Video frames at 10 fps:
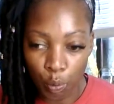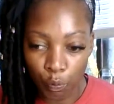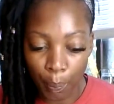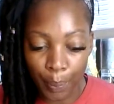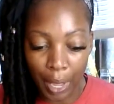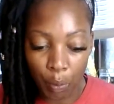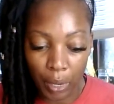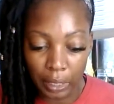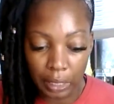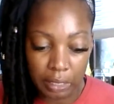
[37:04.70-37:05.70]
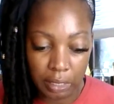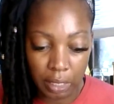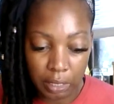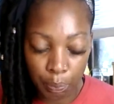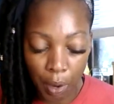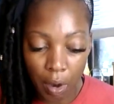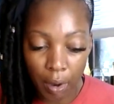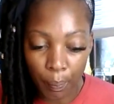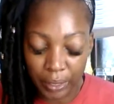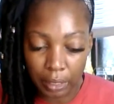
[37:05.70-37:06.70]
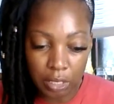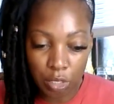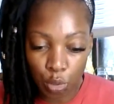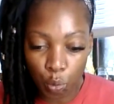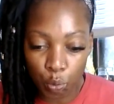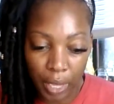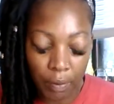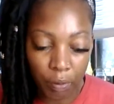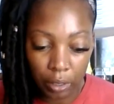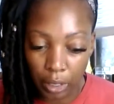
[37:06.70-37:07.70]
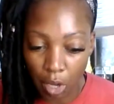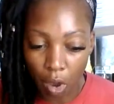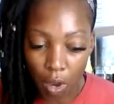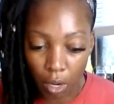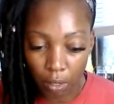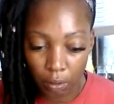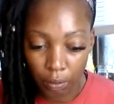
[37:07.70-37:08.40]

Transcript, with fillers: rebel against this part but this is who they really are